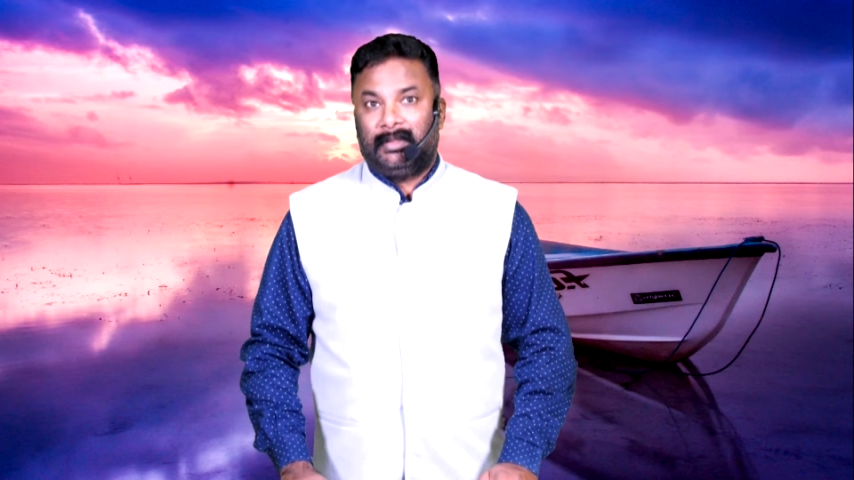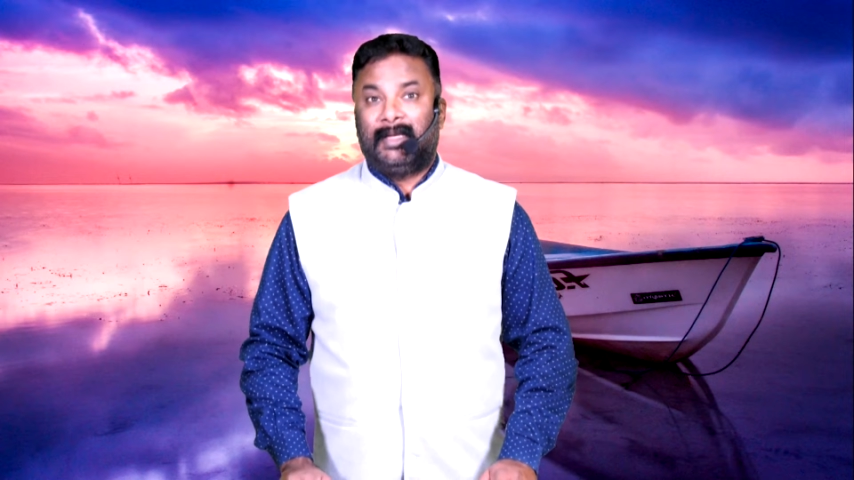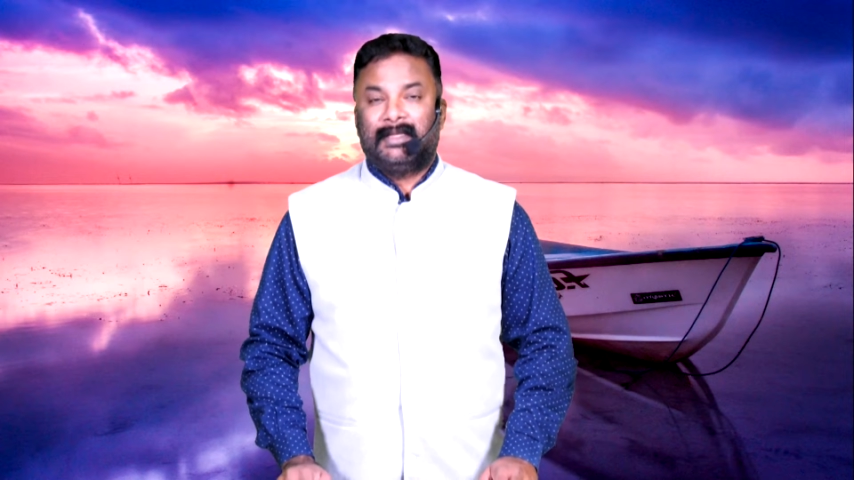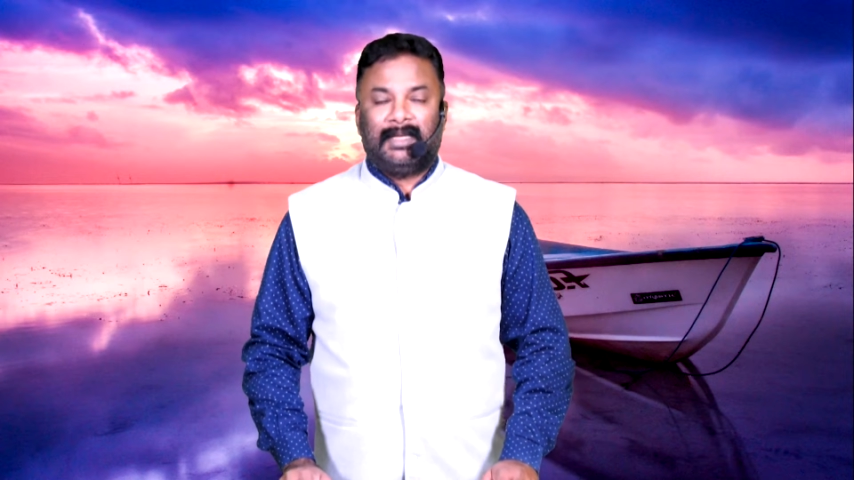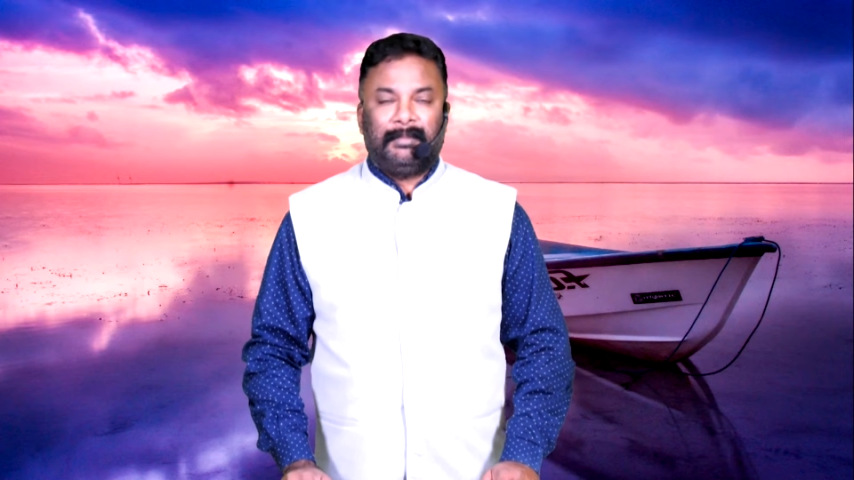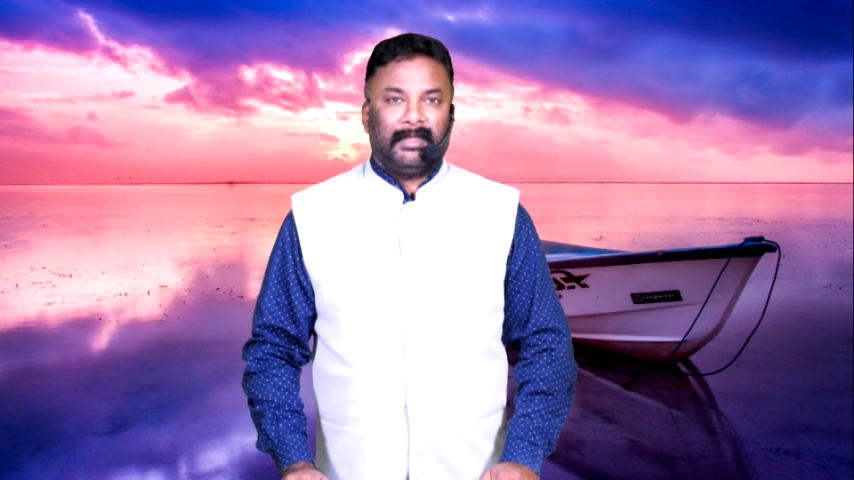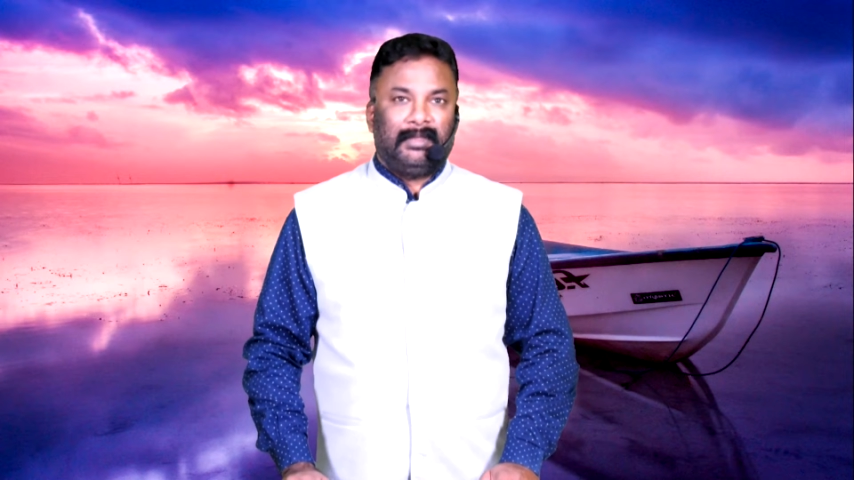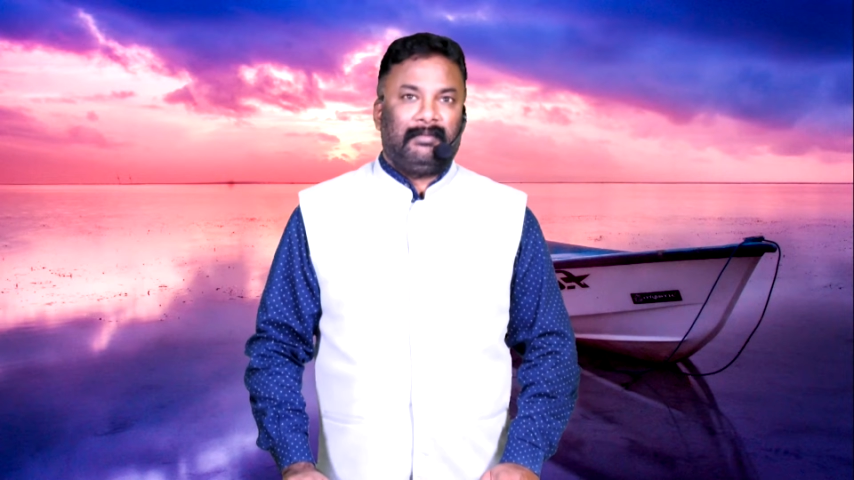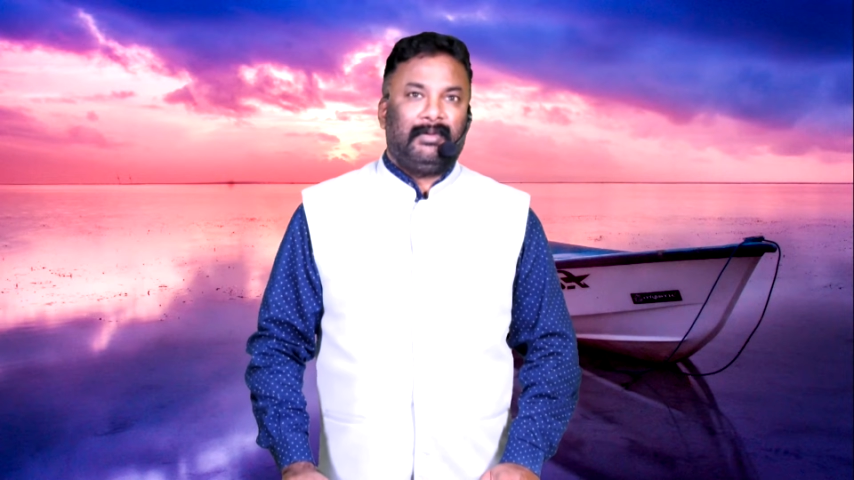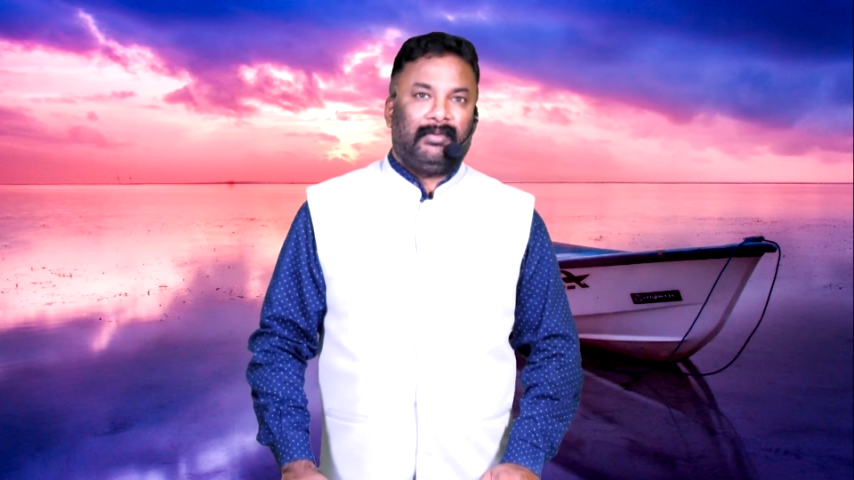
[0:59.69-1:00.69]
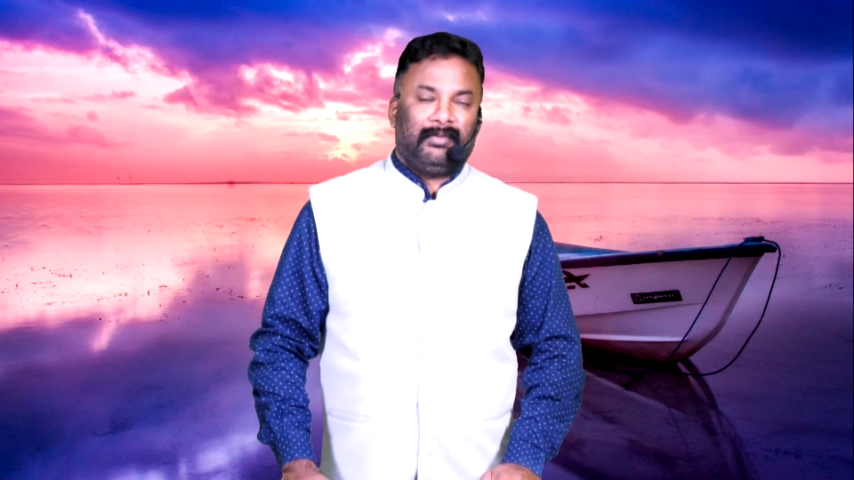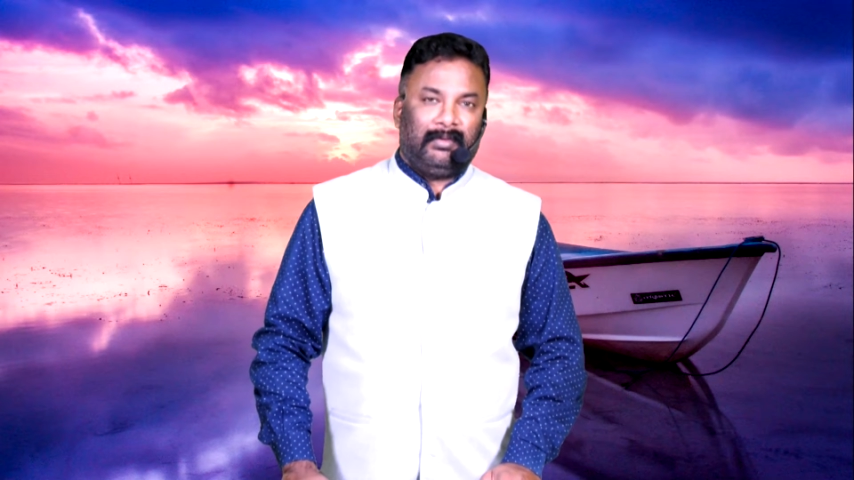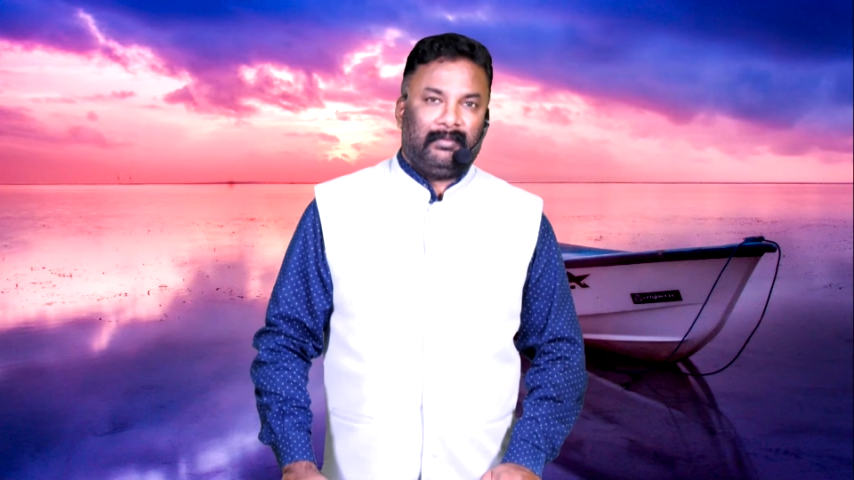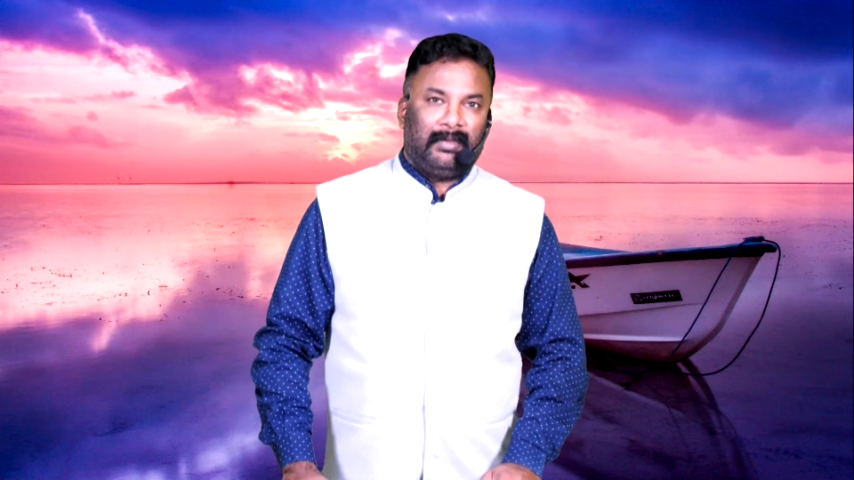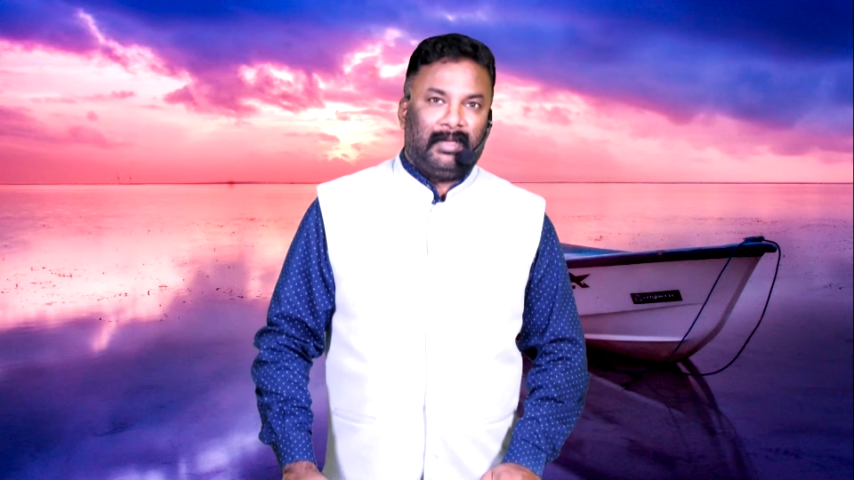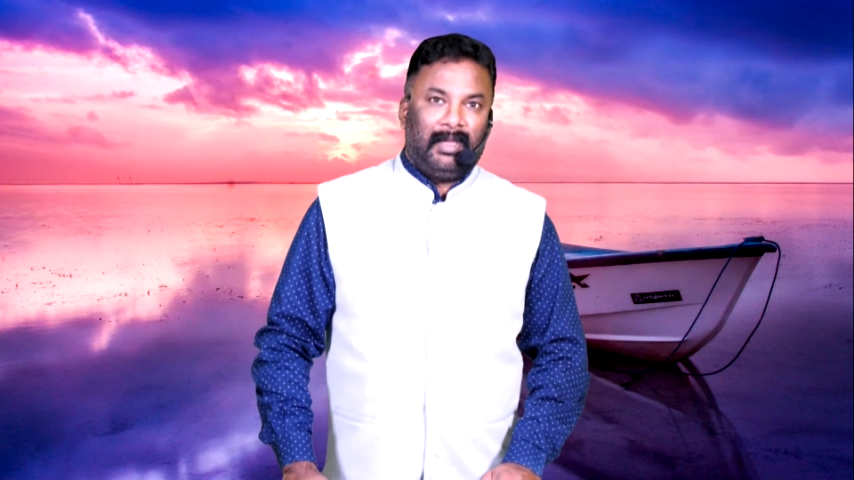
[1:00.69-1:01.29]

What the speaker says: there is something that we receive.